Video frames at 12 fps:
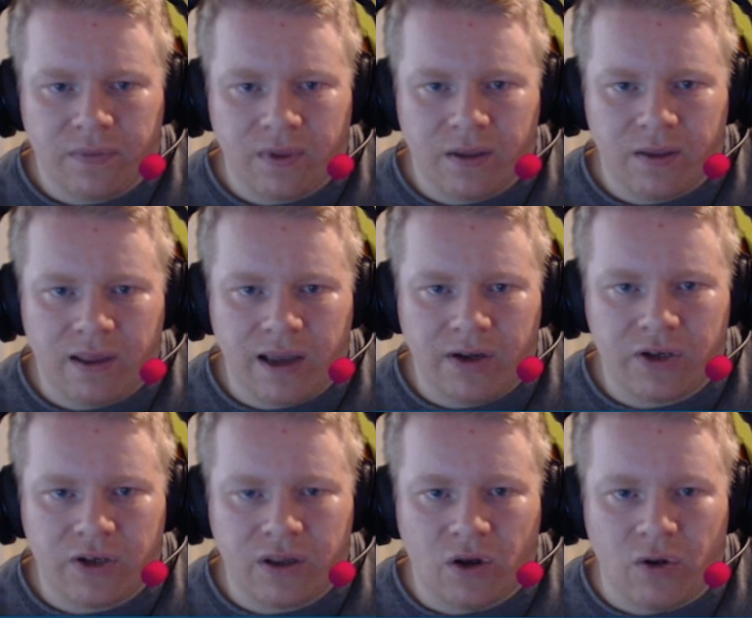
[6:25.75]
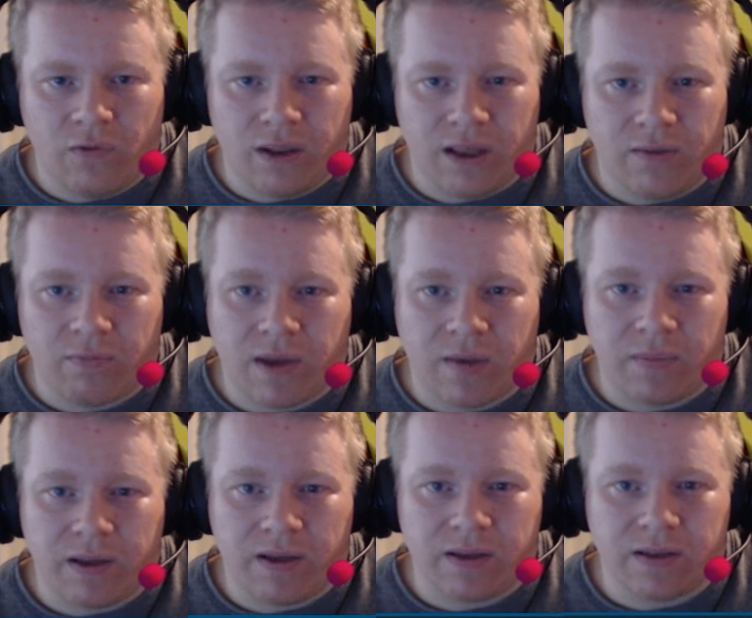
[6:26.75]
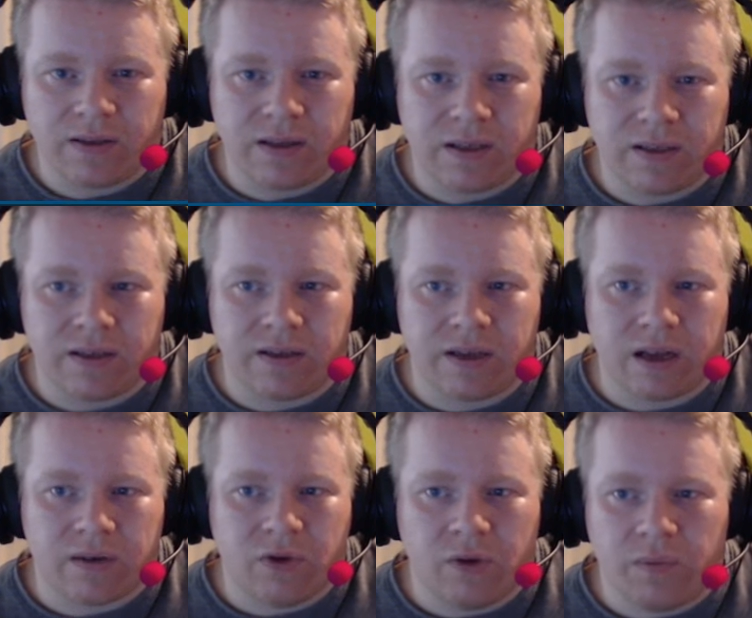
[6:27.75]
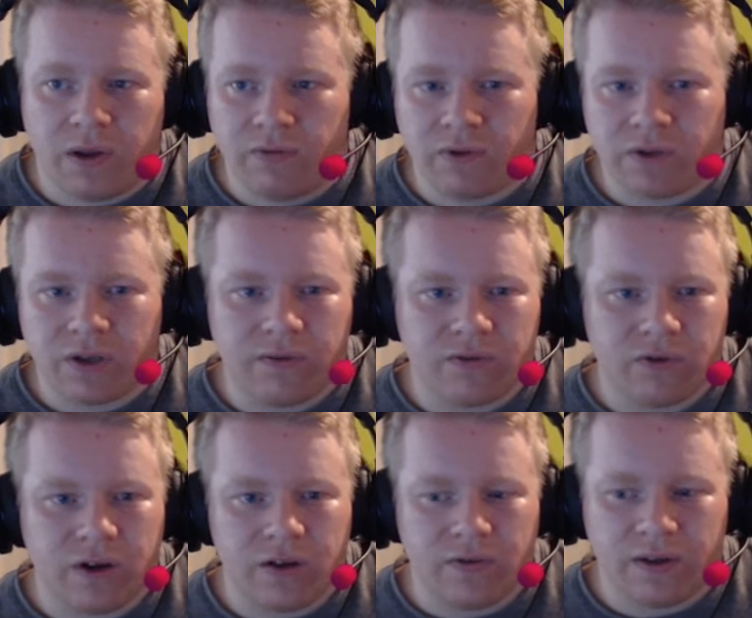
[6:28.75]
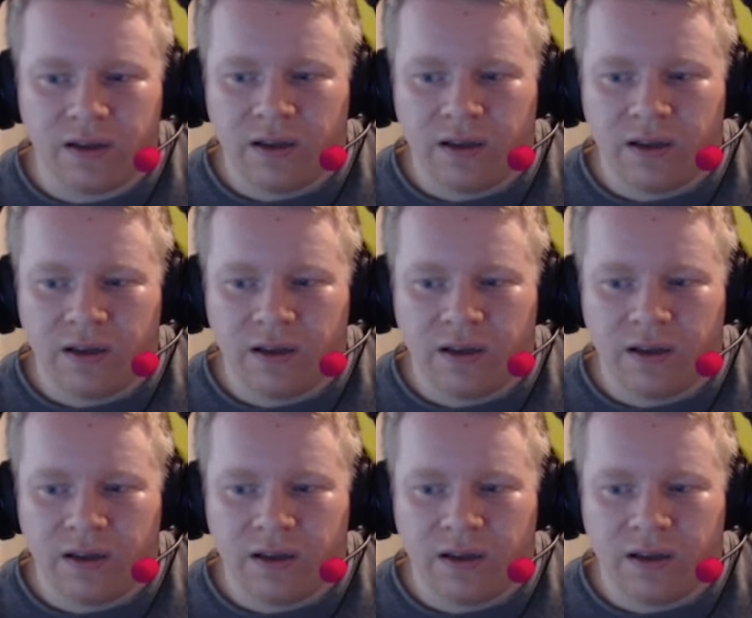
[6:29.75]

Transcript: That should hopefully keep him happy because he says he doesn't mind being a reserve driver.